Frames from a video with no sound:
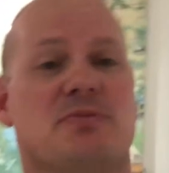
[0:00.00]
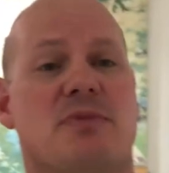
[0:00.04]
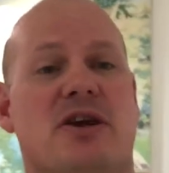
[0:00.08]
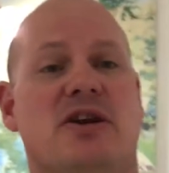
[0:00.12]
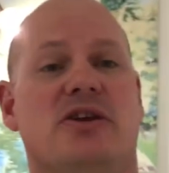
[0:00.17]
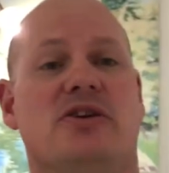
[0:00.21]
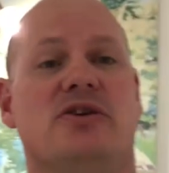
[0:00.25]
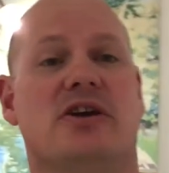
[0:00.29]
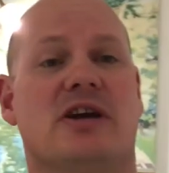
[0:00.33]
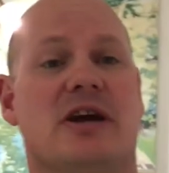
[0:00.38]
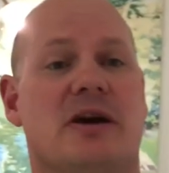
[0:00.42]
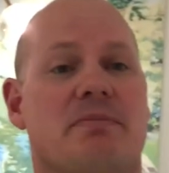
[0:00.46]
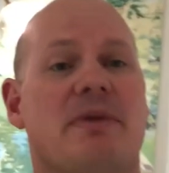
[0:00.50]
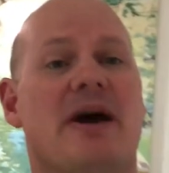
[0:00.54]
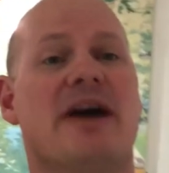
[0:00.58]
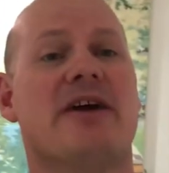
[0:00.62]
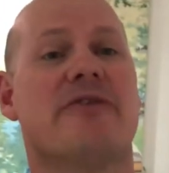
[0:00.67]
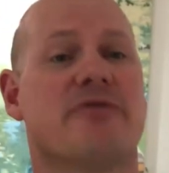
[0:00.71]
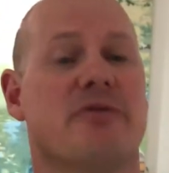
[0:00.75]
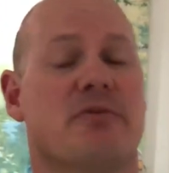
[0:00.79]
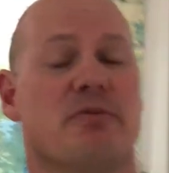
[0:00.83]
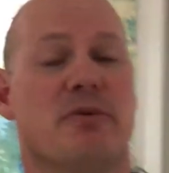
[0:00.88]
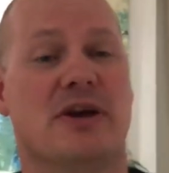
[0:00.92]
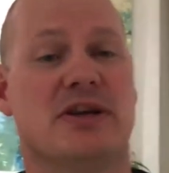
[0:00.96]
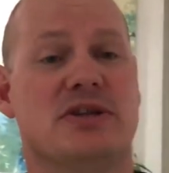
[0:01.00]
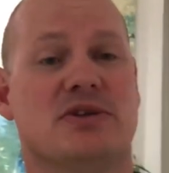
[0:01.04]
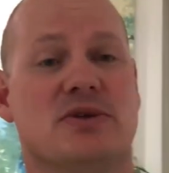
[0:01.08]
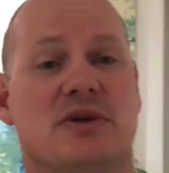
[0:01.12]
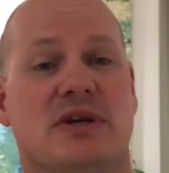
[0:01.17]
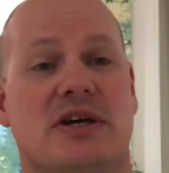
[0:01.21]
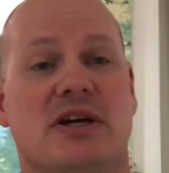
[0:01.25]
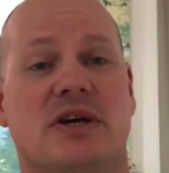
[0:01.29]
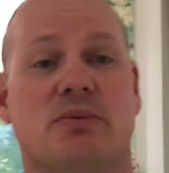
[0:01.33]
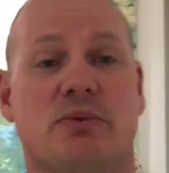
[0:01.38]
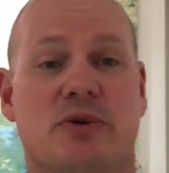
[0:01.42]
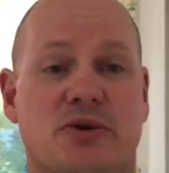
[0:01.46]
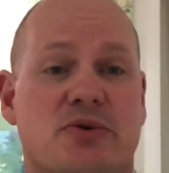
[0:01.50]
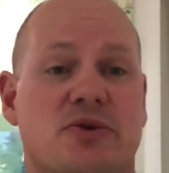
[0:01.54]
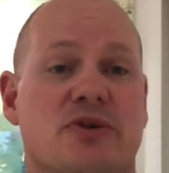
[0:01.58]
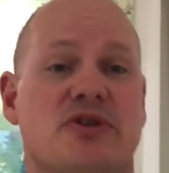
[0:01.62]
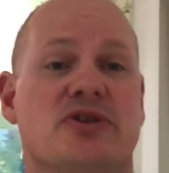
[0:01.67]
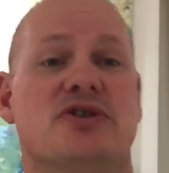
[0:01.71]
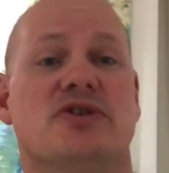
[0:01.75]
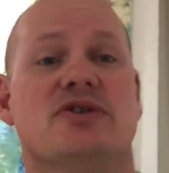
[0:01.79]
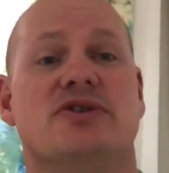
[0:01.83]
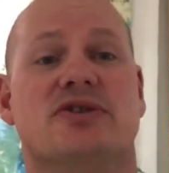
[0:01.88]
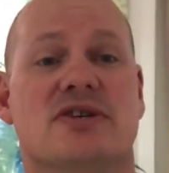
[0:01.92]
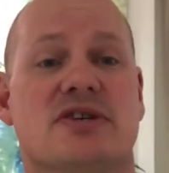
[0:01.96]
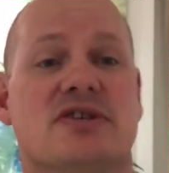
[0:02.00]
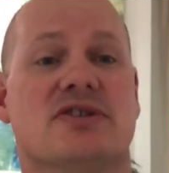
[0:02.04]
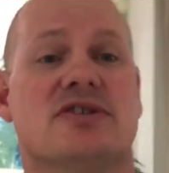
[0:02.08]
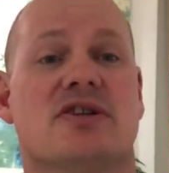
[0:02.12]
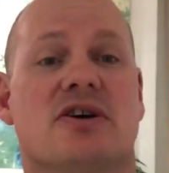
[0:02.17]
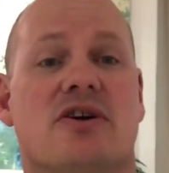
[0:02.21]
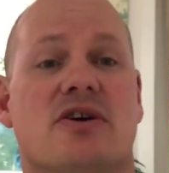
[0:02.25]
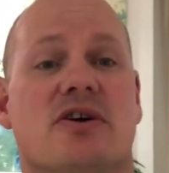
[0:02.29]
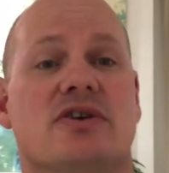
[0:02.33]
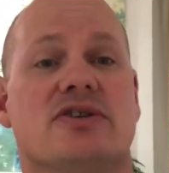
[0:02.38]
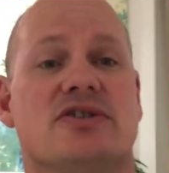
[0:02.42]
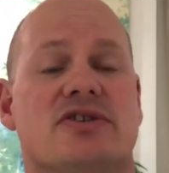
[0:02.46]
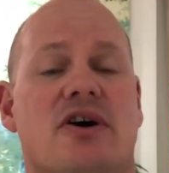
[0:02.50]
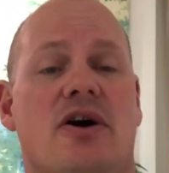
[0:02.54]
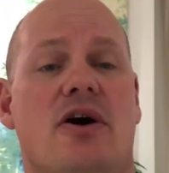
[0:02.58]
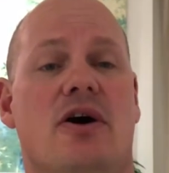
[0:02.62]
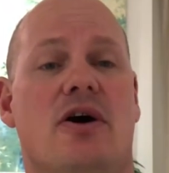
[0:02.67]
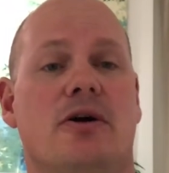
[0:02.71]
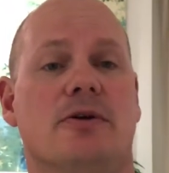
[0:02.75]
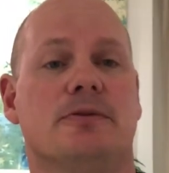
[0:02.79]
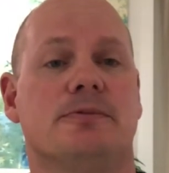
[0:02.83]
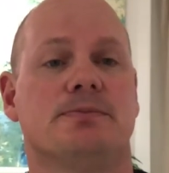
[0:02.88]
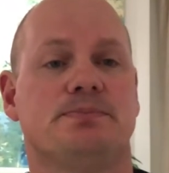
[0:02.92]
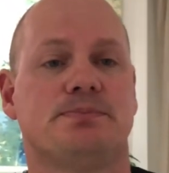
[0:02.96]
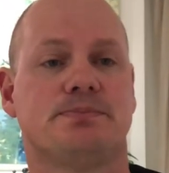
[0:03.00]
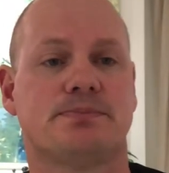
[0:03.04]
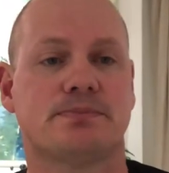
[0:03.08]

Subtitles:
money you get back from rental yield, which reduces the cost to hold.